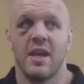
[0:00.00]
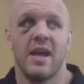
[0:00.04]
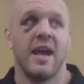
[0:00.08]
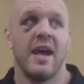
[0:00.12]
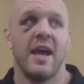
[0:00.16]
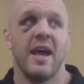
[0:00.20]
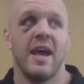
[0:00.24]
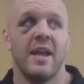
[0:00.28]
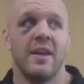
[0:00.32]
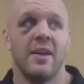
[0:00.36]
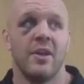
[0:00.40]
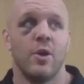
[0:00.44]

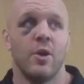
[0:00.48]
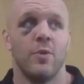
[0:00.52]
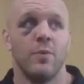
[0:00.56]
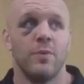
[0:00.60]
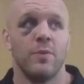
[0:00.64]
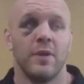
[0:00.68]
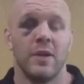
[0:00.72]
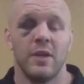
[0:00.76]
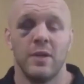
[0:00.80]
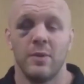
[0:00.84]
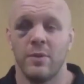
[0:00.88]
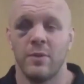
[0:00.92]
and
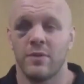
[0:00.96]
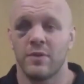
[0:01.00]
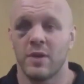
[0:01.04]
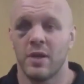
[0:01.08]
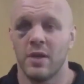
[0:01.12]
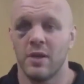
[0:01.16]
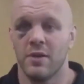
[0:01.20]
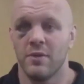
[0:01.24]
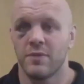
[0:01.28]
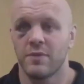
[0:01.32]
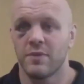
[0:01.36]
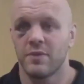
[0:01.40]
hopefully we've
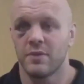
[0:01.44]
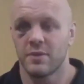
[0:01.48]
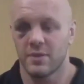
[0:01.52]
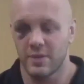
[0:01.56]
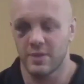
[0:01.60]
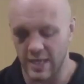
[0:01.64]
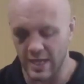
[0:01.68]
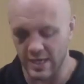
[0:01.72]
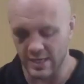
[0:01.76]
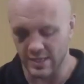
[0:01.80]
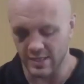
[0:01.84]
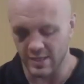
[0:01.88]
kind of
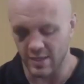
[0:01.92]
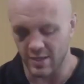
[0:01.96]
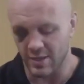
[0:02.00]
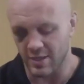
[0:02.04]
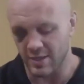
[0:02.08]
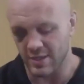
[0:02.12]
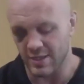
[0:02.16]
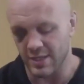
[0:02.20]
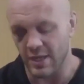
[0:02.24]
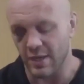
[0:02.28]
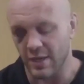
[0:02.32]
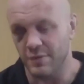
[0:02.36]
kickstarted
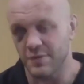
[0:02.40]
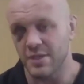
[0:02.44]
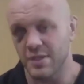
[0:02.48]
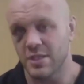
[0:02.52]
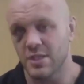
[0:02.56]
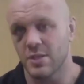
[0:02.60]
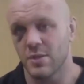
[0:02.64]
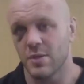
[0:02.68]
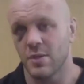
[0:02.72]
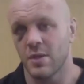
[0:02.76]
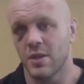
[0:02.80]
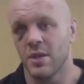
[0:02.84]
ourselves
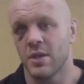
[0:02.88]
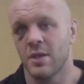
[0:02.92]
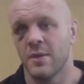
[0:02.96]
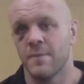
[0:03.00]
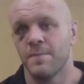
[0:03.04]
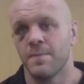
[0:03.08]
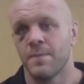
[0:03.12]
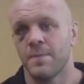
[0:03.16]
into